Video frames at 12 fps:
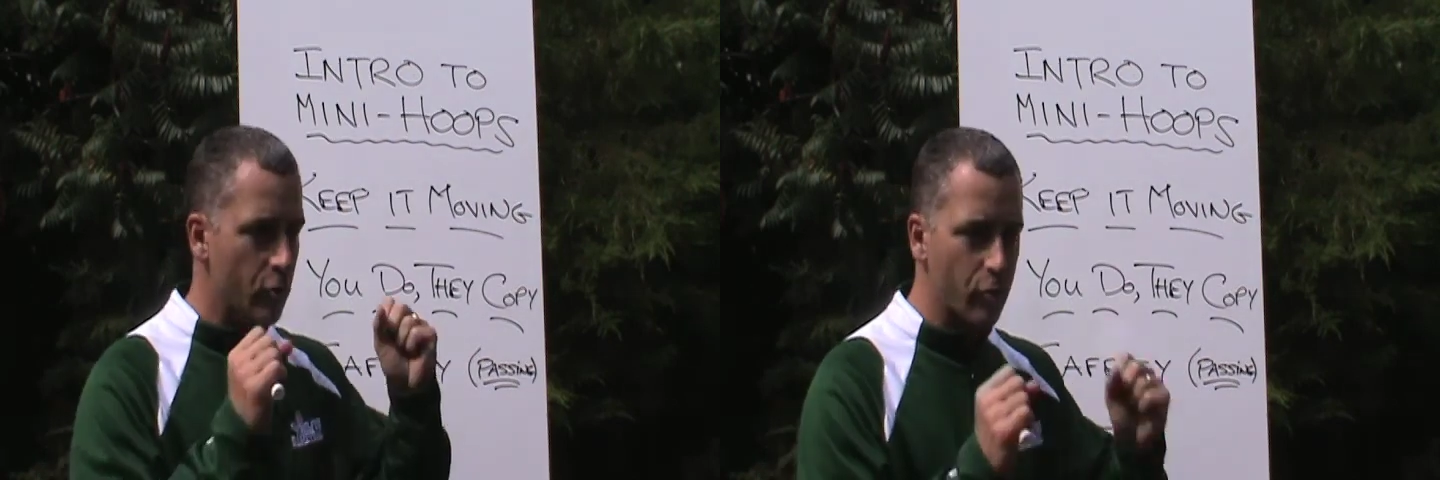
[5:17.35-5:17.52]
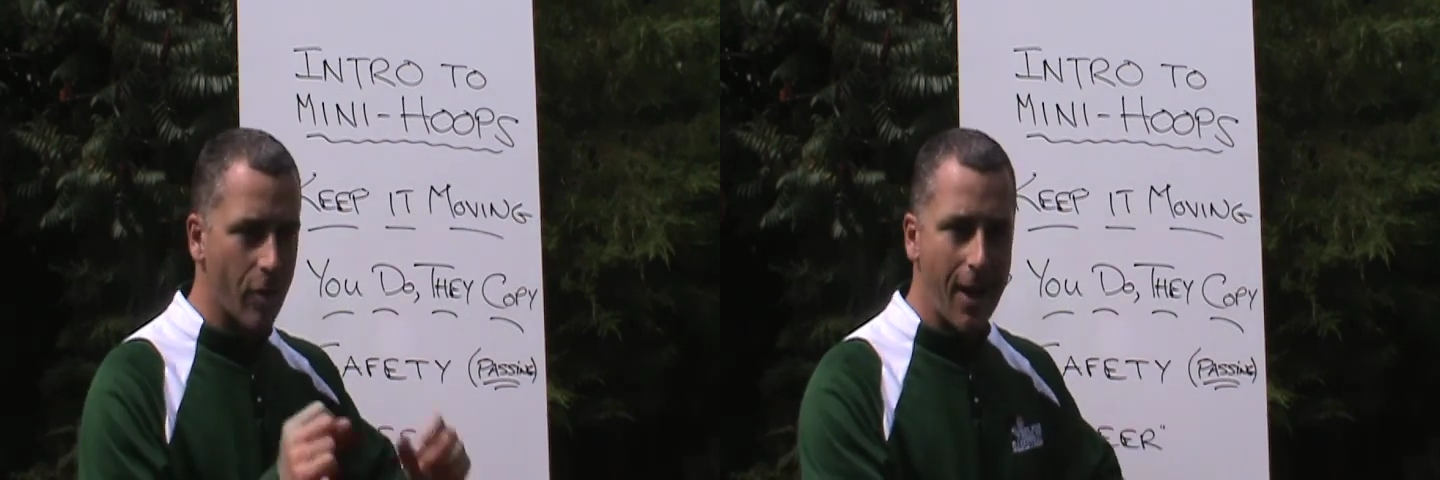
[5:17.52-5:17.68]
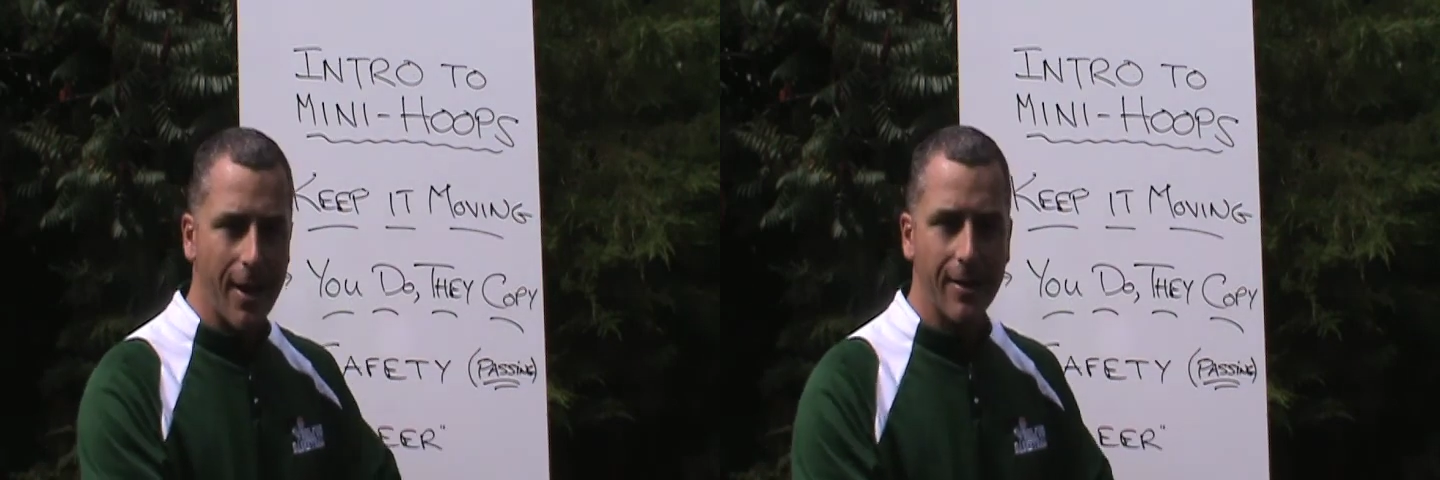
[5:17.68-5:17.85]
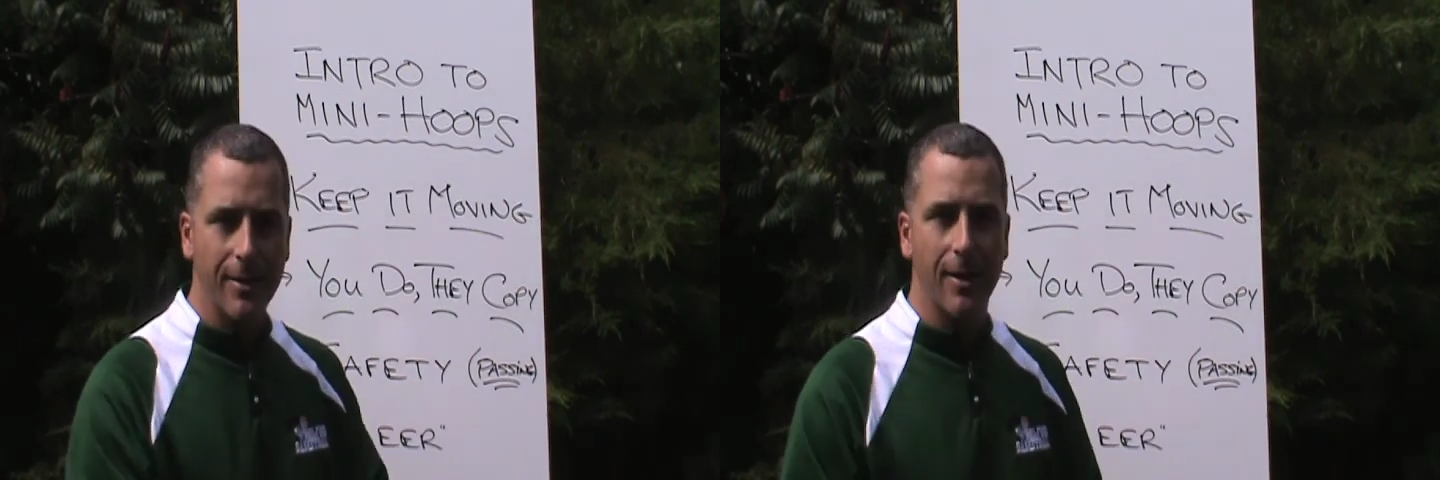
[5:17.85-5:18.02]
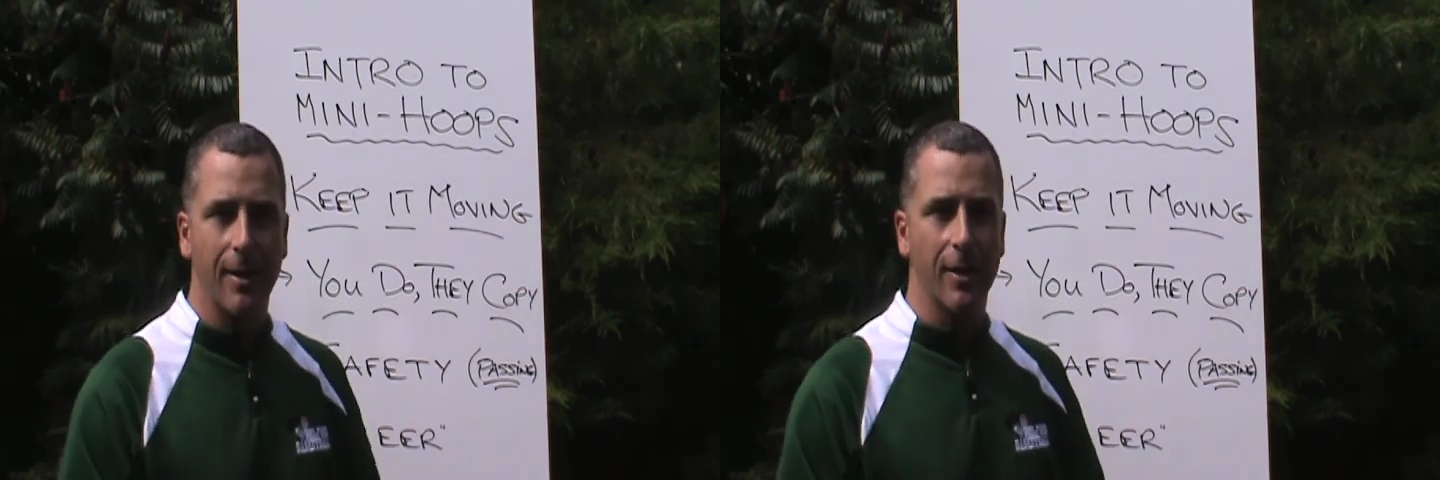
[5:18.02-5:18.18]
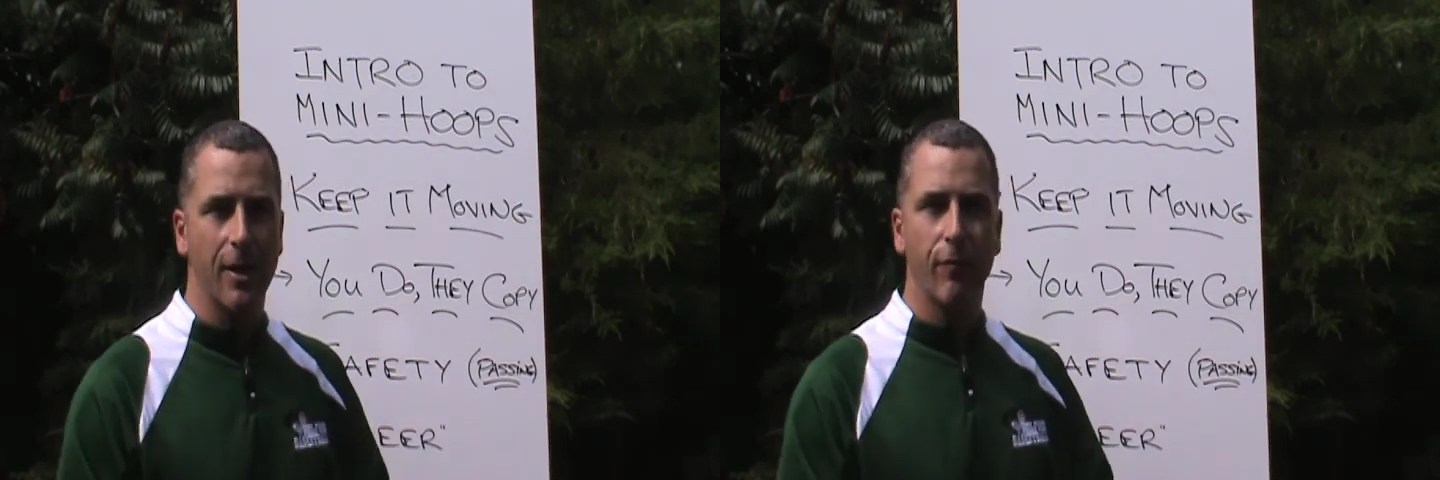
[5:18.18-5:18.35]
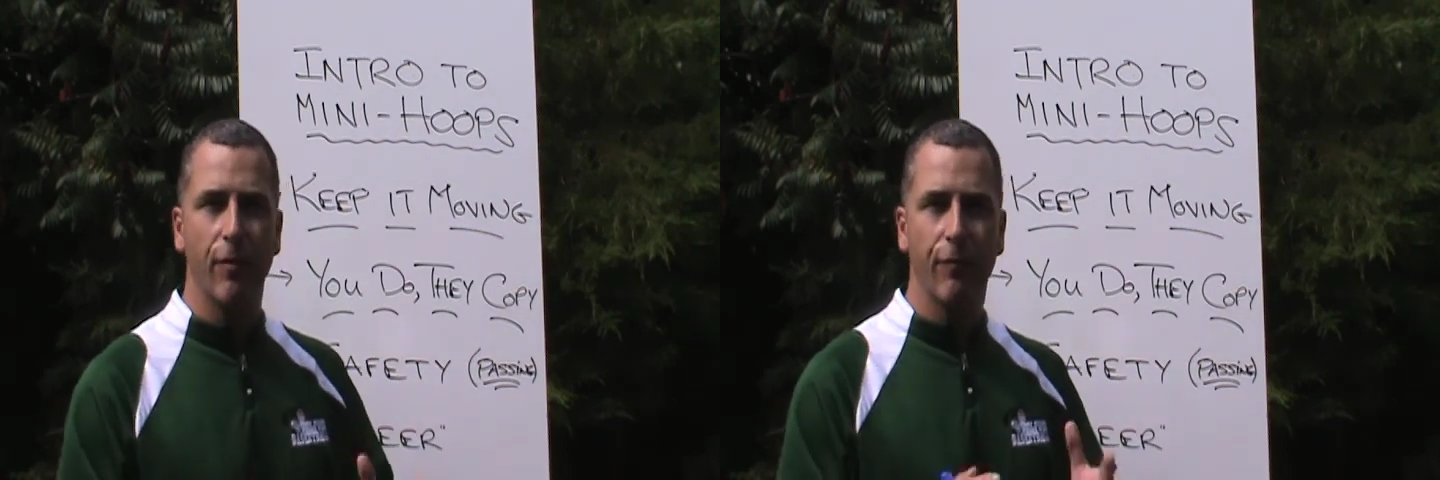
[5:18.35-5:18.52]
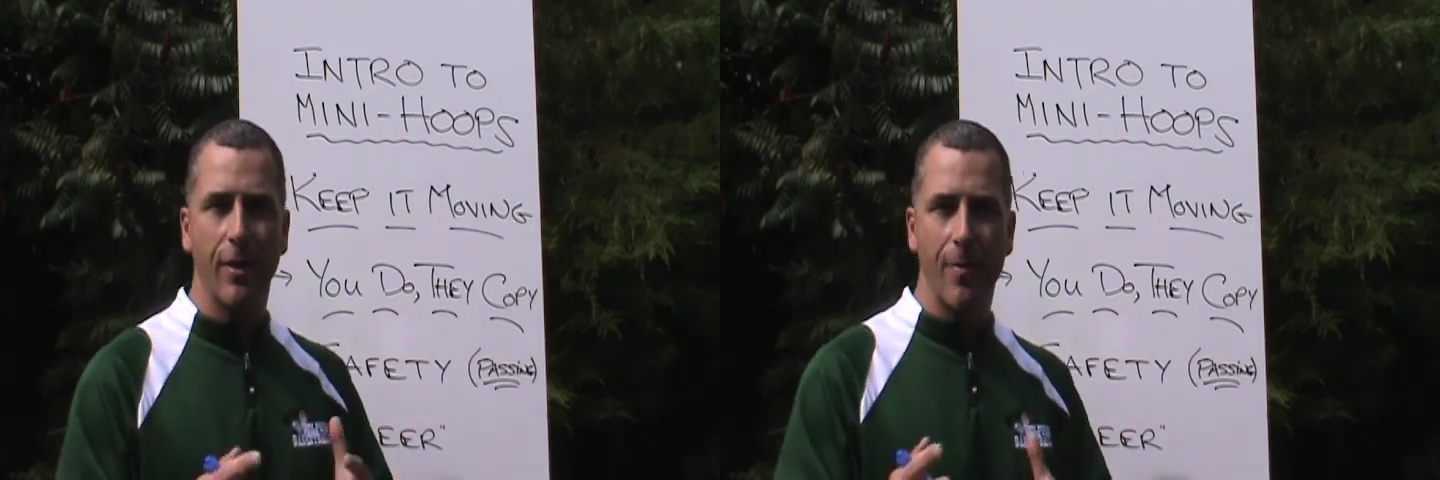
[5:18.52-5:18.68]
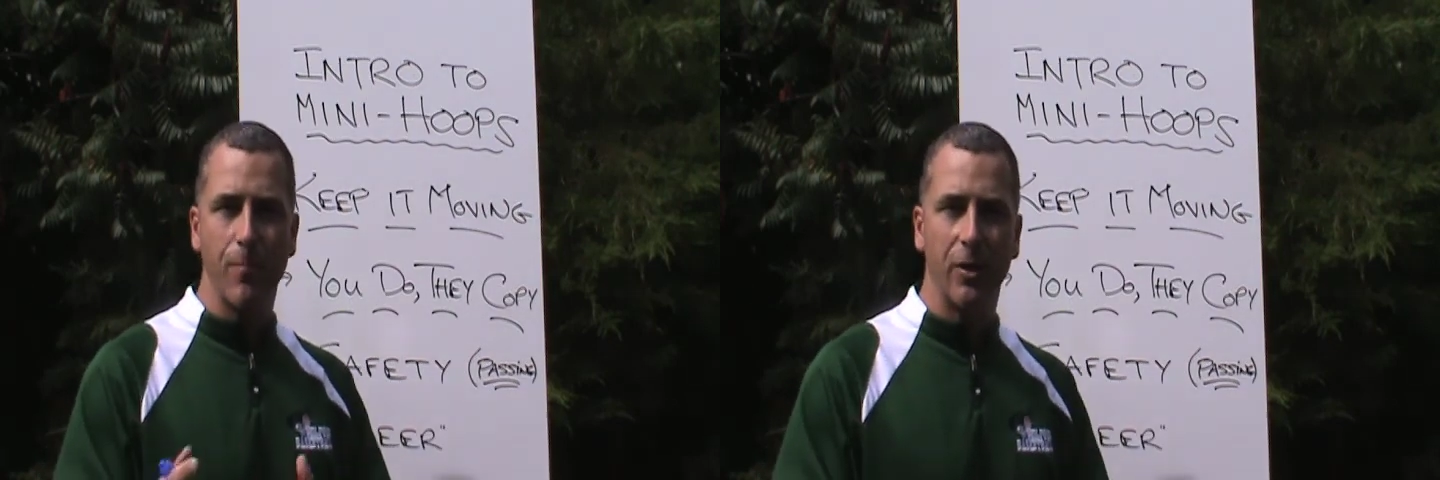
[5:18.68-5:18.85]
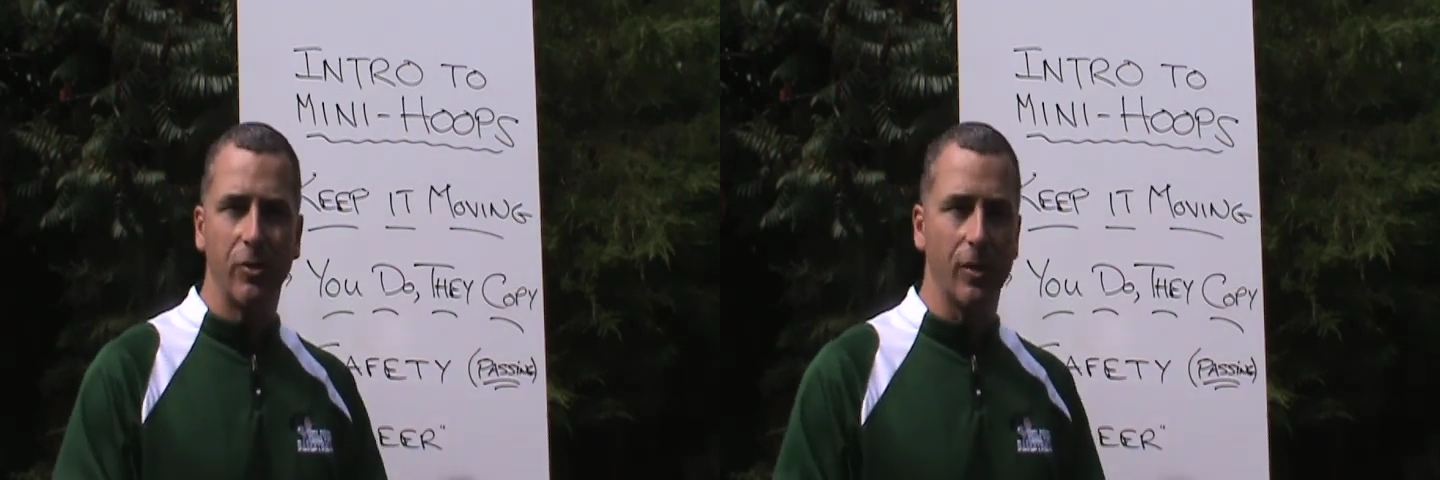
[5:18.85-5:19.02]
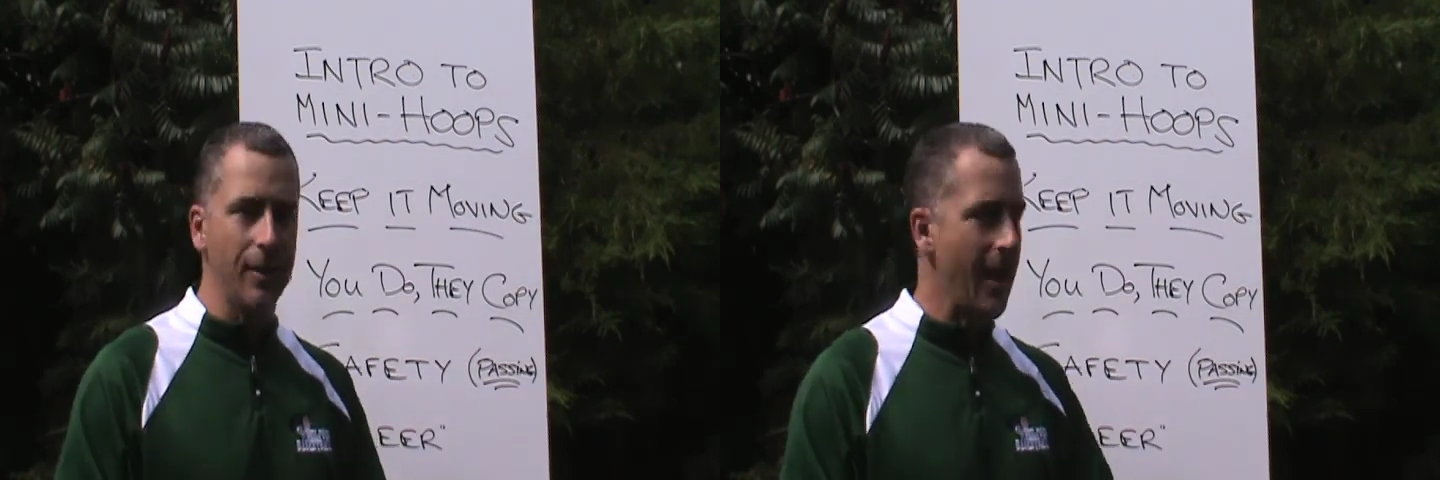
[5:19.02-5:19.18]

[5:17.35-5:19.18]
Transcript: Try it again, even if they miss it.